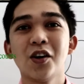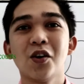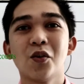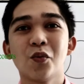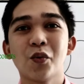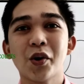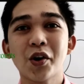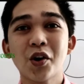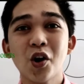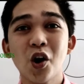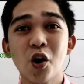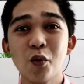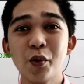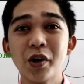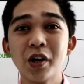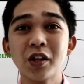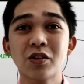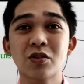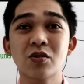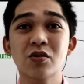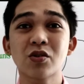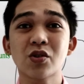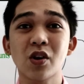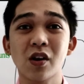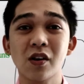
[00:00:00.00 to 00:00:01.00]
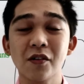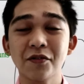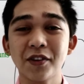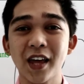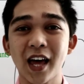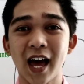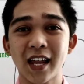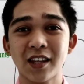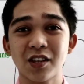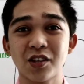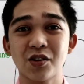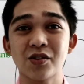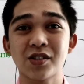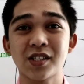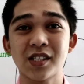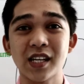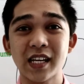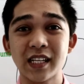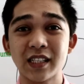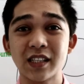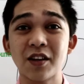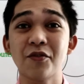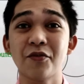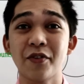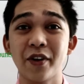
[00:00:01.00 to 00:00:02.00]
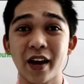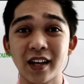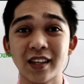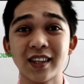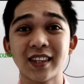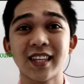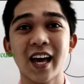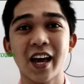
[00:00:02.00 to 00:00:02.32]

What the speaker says: We're going to solve that using the Venn